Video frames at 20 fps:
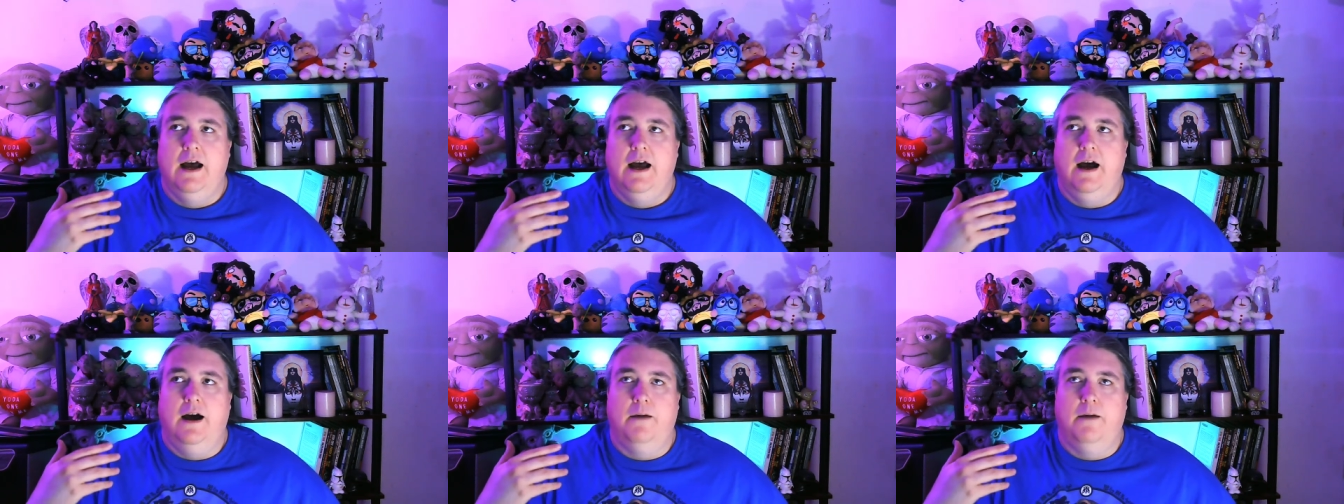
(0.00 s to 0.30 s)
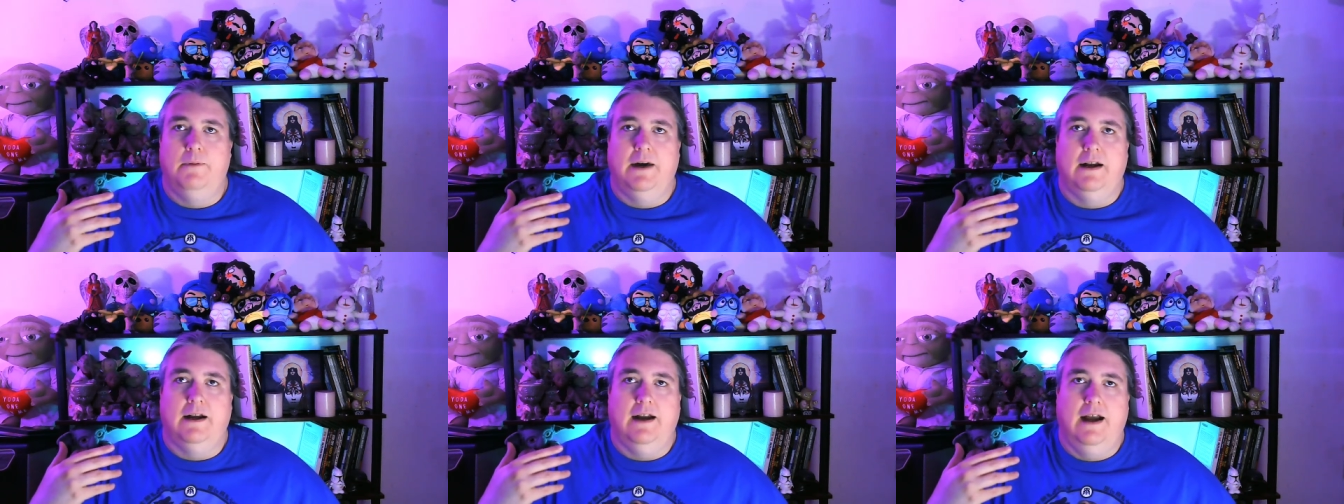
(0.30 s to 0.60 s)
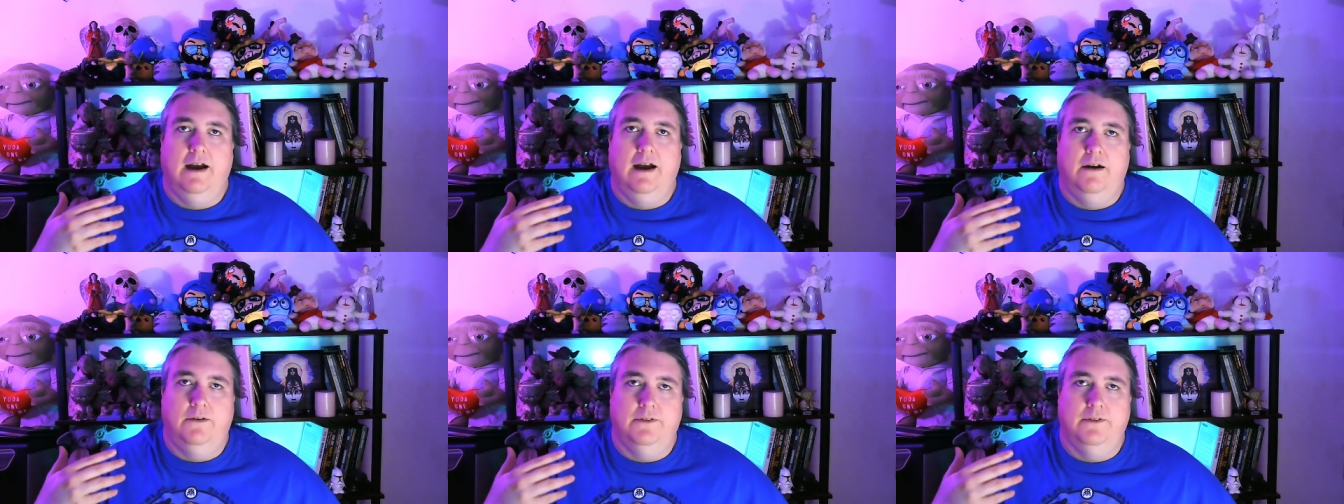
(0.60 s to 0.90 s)
about
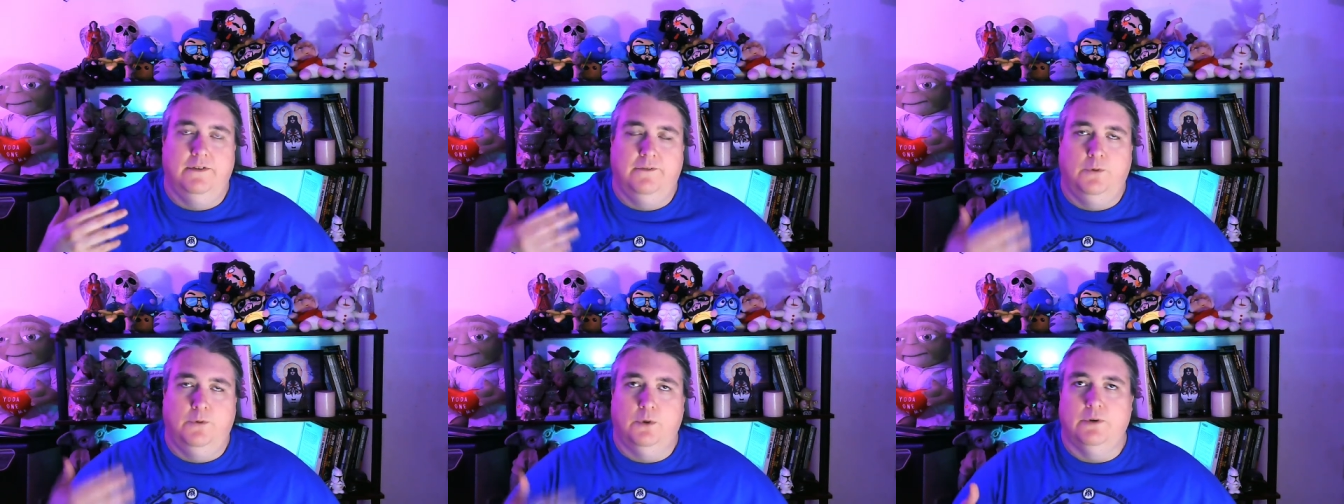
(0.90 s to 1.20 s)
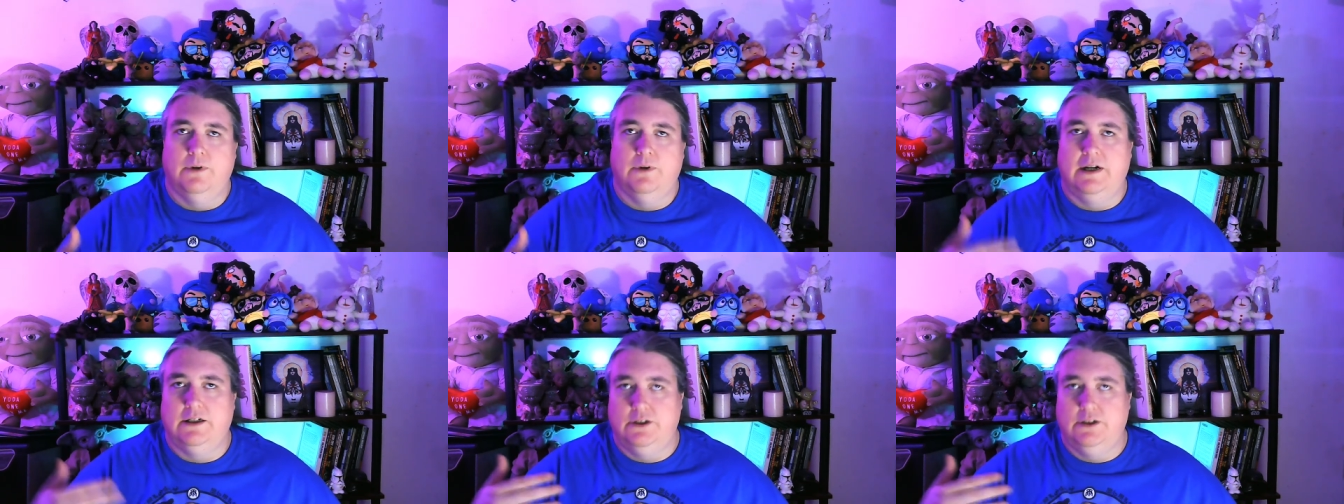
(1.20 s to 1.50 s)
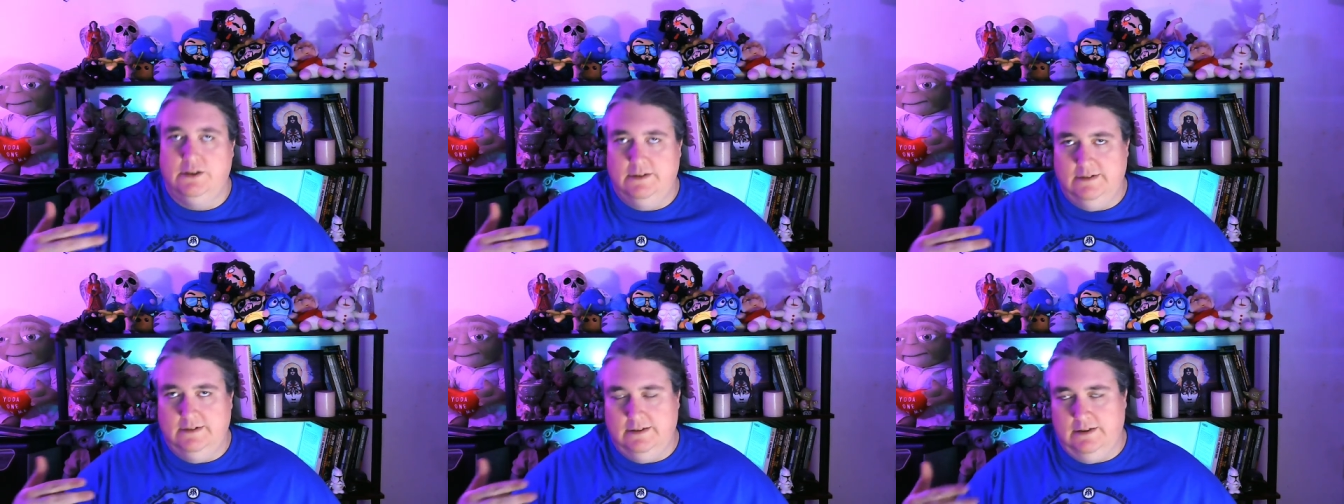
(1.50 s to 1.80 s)
how the four
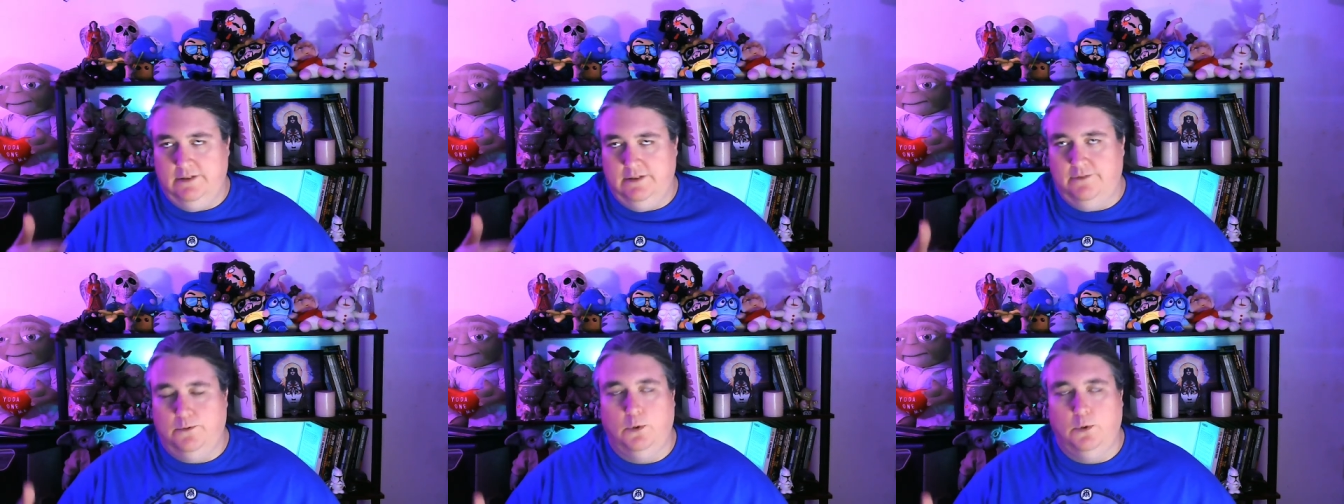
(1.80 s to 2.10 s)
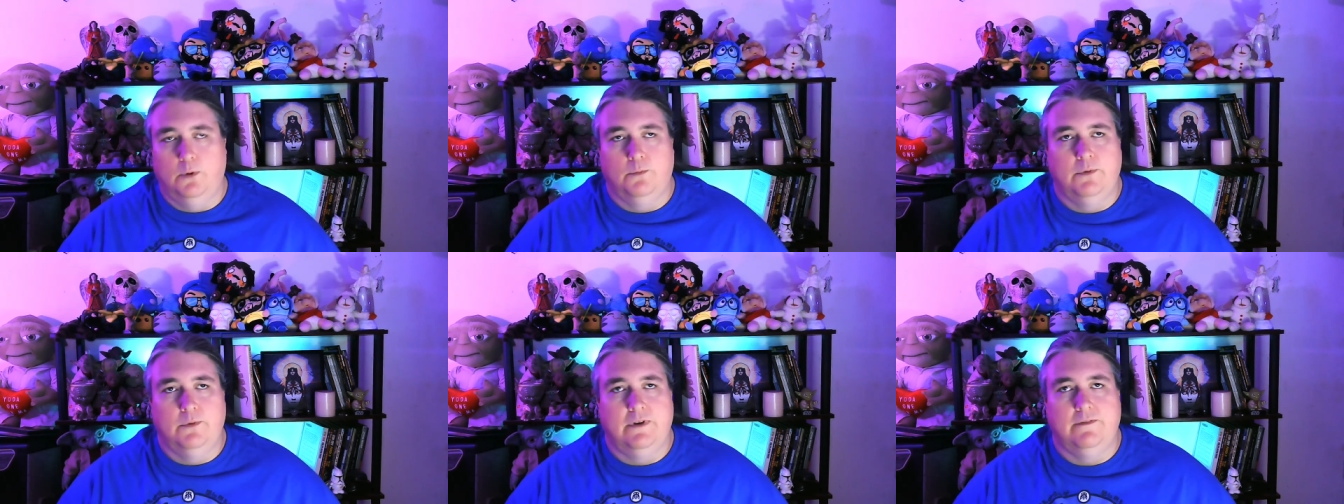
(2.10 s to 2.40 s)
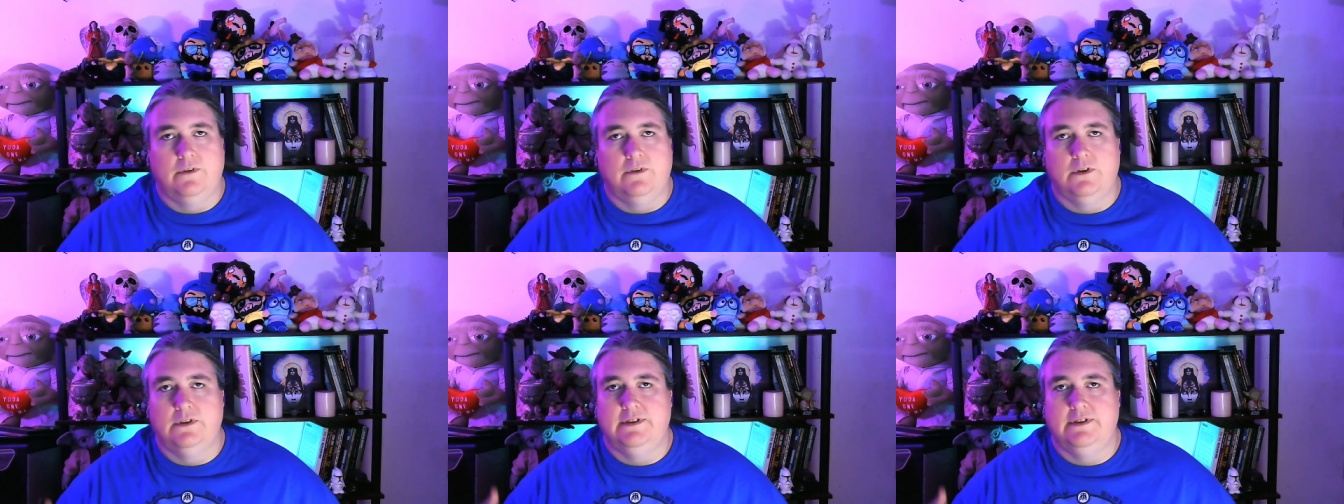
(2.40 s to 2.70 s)
directions and the four
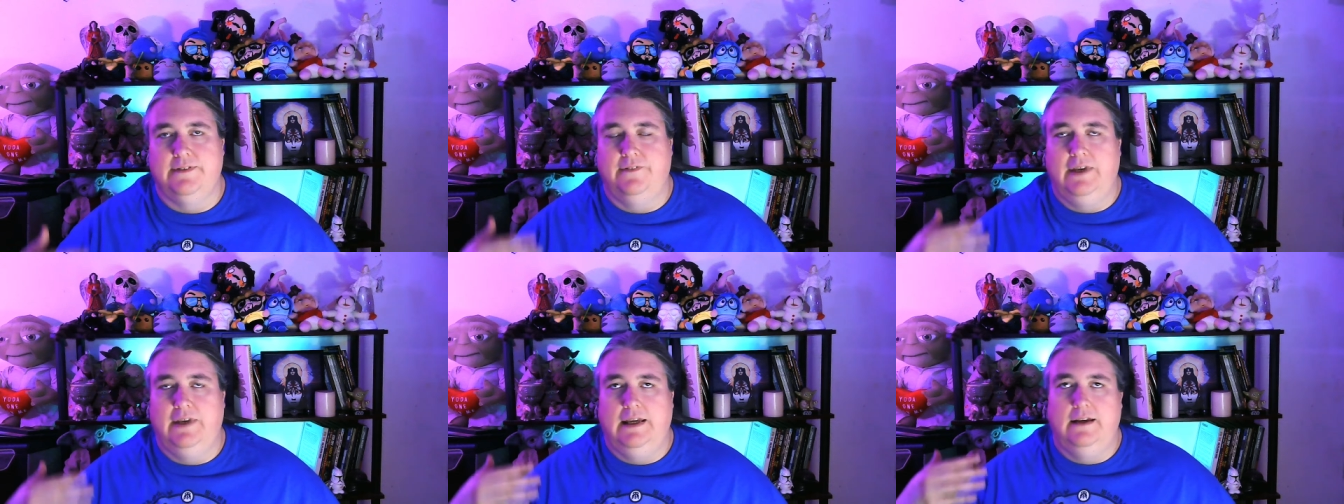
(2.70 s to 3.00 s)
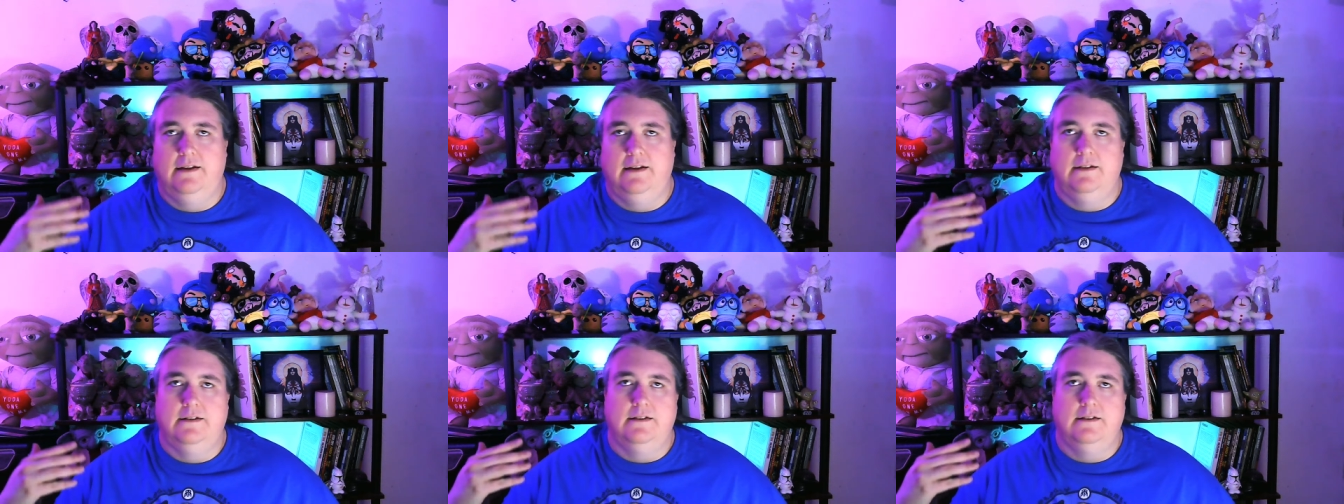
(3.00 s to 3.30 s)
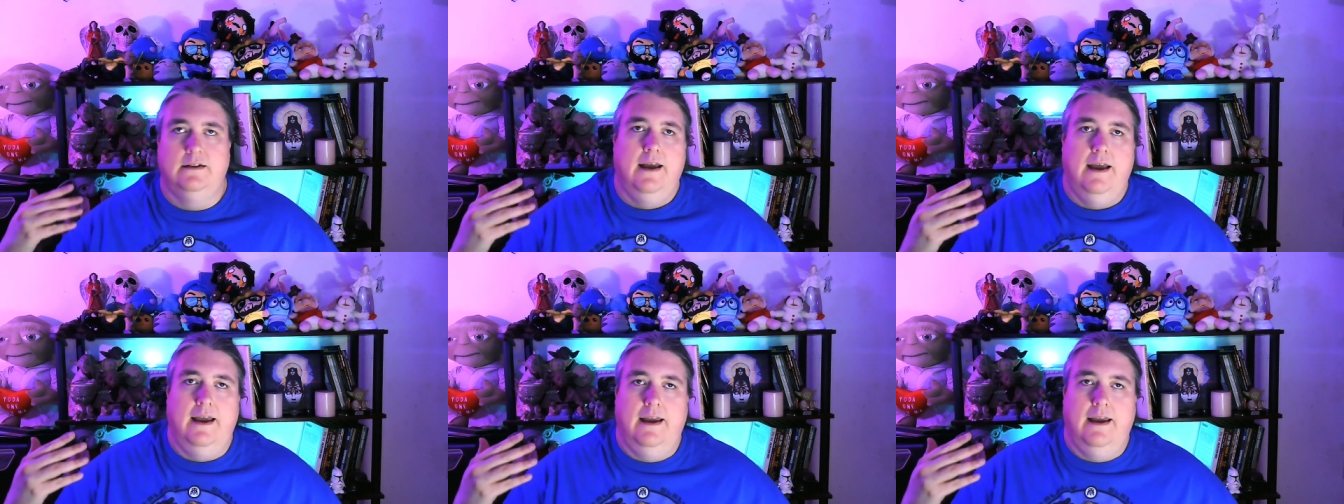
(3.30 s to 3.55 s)
rivers of Eden